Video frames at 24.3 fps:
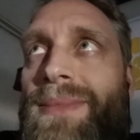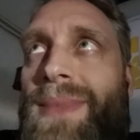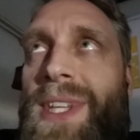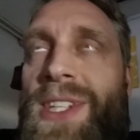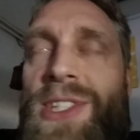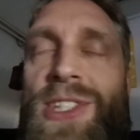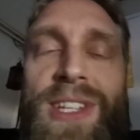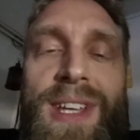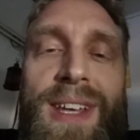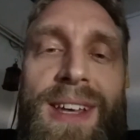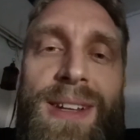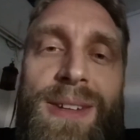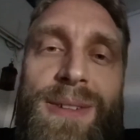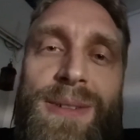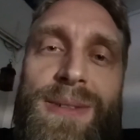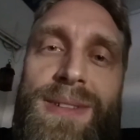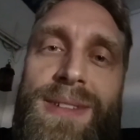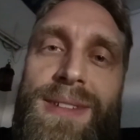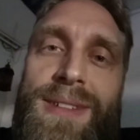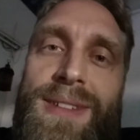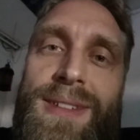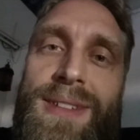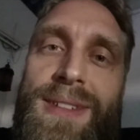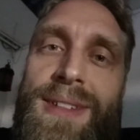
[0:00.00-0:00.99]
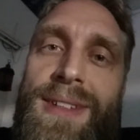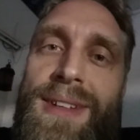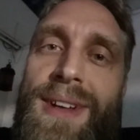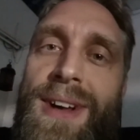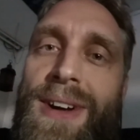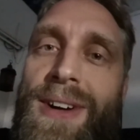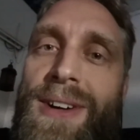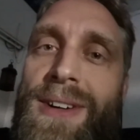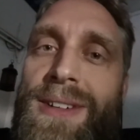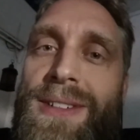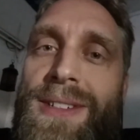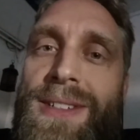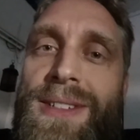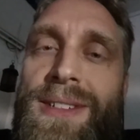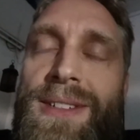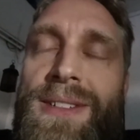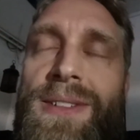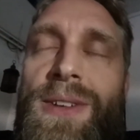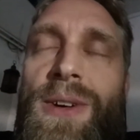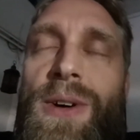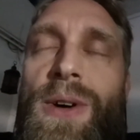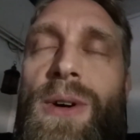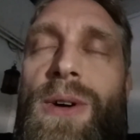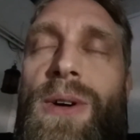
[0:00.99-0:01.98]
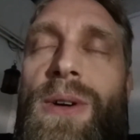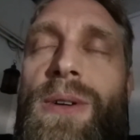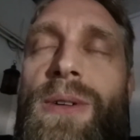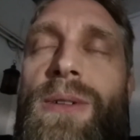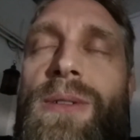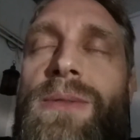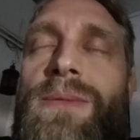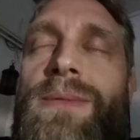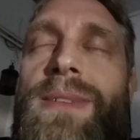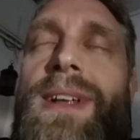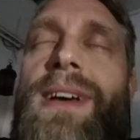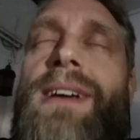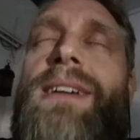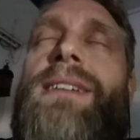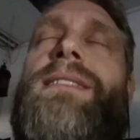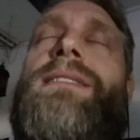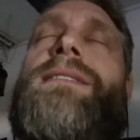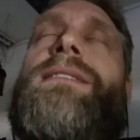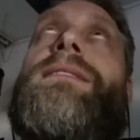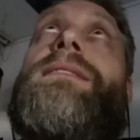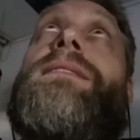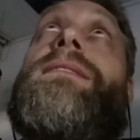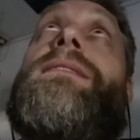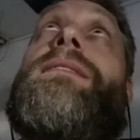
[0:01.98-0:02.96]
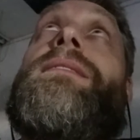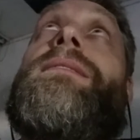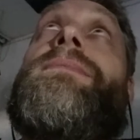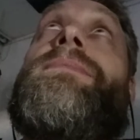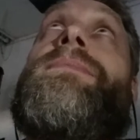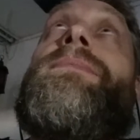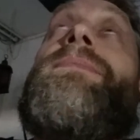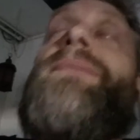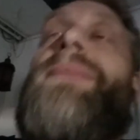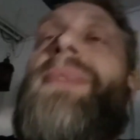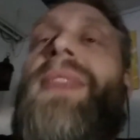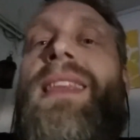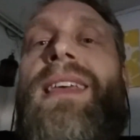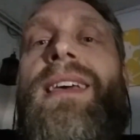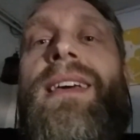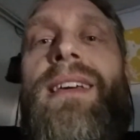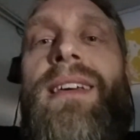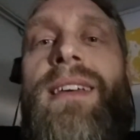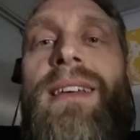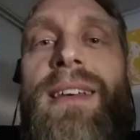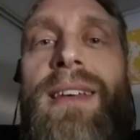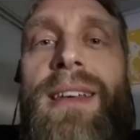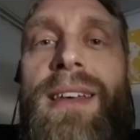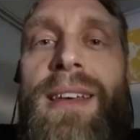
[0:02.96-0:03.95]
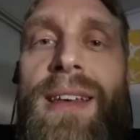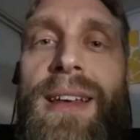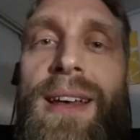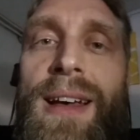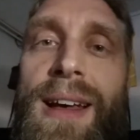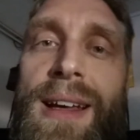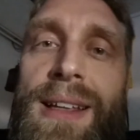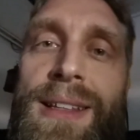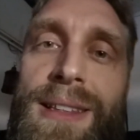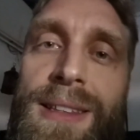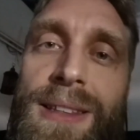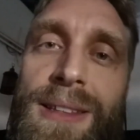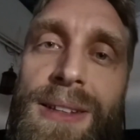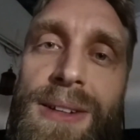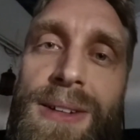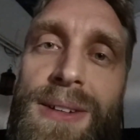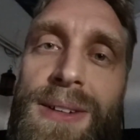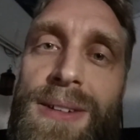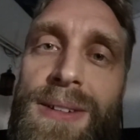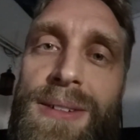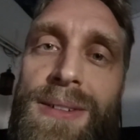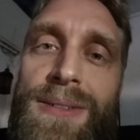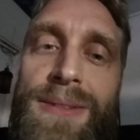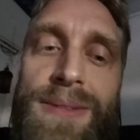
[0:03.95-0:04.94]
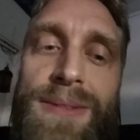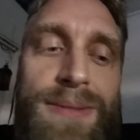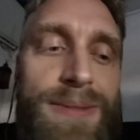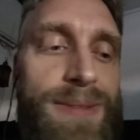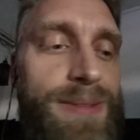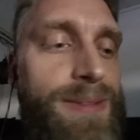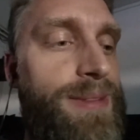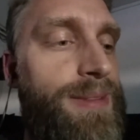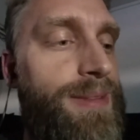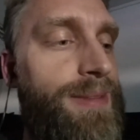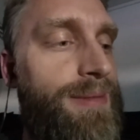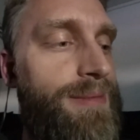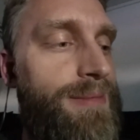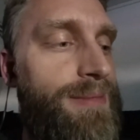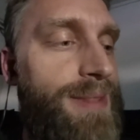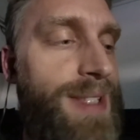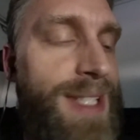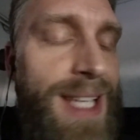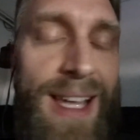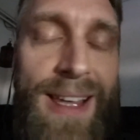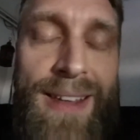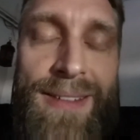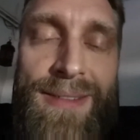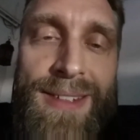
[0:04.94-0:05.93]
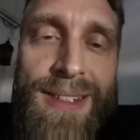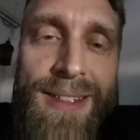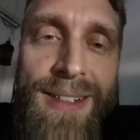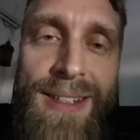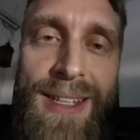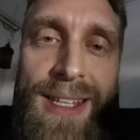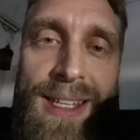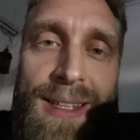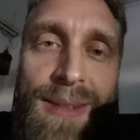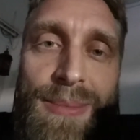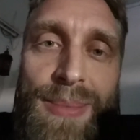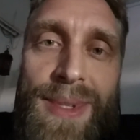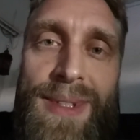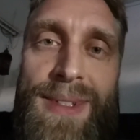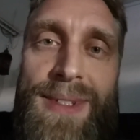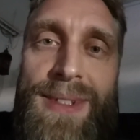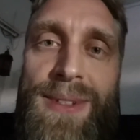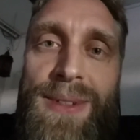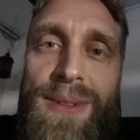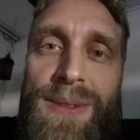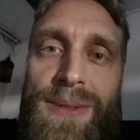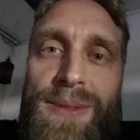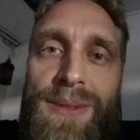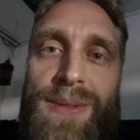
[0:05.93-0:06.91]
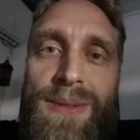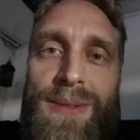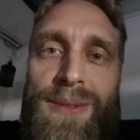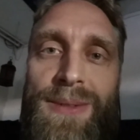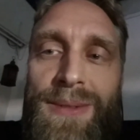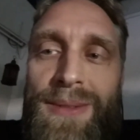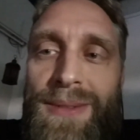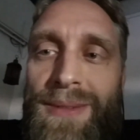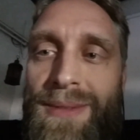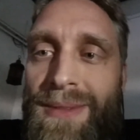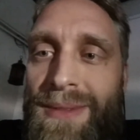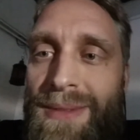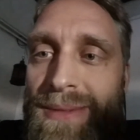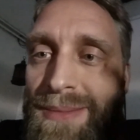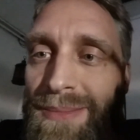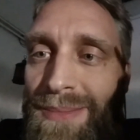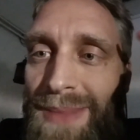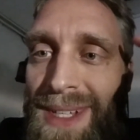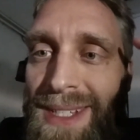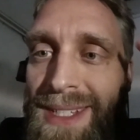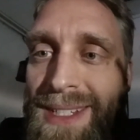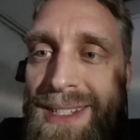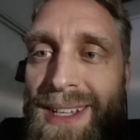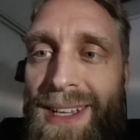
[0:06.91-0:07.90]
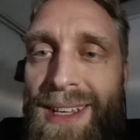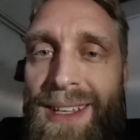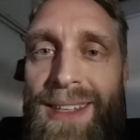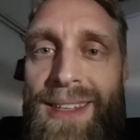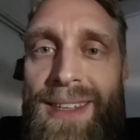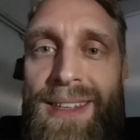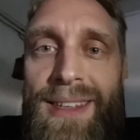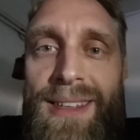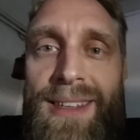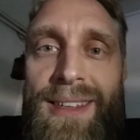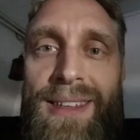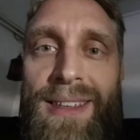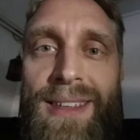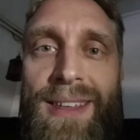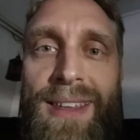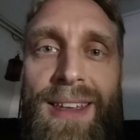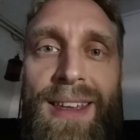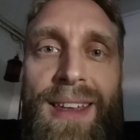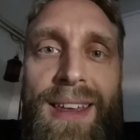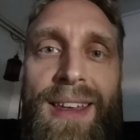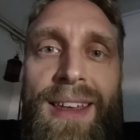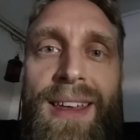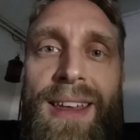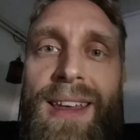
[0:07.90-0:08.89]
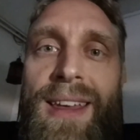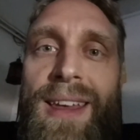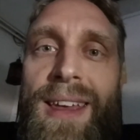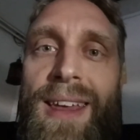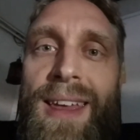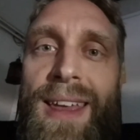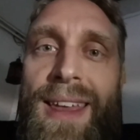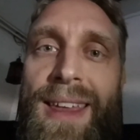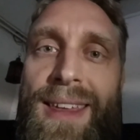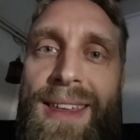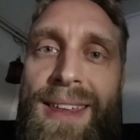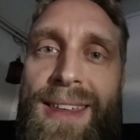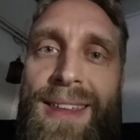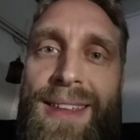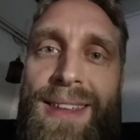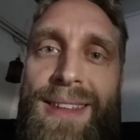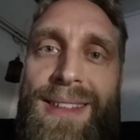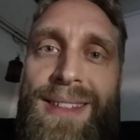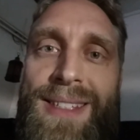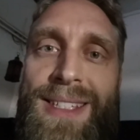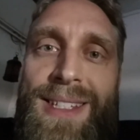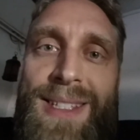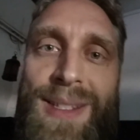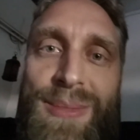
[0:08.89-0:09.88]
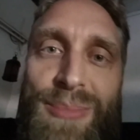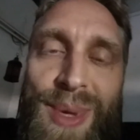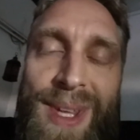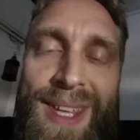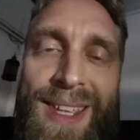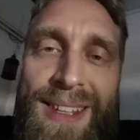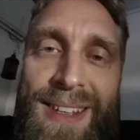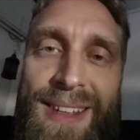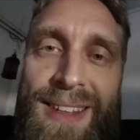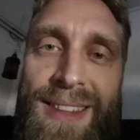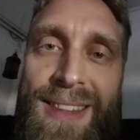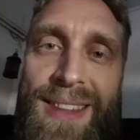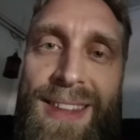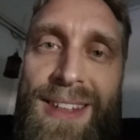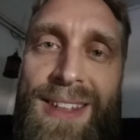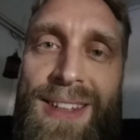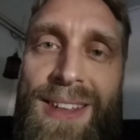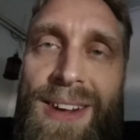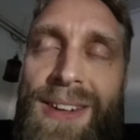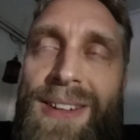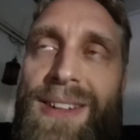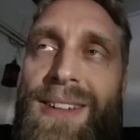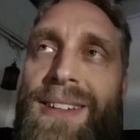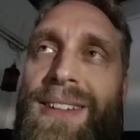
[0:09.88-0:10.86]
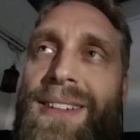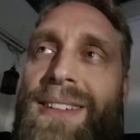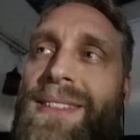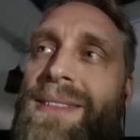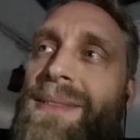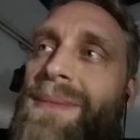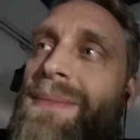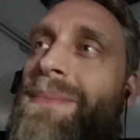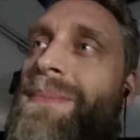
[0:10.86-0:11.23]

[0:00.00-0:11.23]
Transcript: the shadows are so nice. I love diving deep into my psyche and just being in the dark.